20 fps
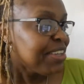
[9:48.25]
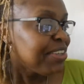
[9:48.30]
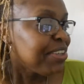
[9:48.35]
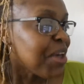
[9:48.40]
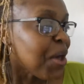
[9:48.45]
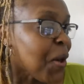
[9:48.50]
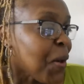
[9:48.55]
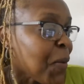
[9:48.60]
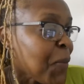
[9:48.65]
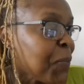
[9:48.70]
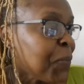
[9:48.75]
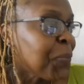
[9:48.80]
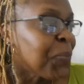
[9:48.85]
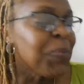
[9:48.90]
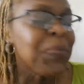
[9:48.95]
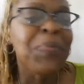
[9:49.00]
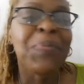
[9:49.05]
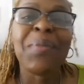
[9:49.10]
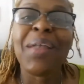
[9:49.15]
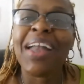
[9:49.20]
So,
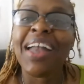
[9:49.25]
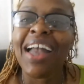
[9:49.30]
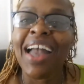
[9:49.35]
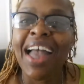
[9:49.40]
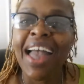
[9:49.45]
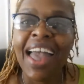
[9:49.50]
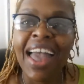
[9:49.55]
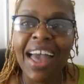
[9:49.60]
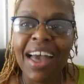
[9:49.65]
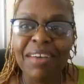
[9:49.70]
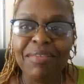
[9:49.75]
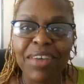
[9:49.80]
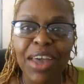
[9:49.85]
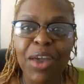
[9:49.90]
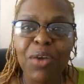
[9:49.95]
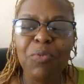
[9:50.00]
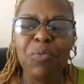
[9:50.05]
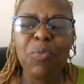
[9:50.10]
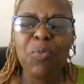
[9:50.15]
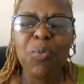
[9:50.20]

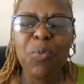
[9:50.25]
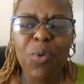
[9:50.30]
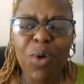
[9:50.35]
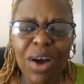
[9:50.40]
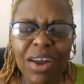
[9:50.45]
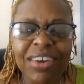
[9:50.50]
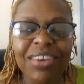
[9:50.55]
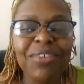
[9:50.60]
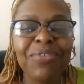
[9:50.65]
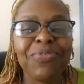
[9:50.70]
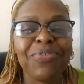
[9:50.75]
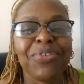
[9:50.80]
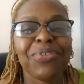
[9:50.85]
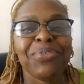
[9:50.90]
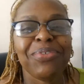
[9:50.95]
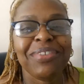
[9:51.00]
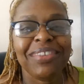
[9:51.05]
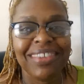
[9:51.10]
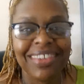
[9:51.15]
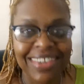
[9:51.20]
have a
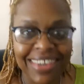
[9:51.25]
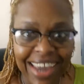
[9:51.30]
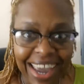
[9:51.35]
wonderful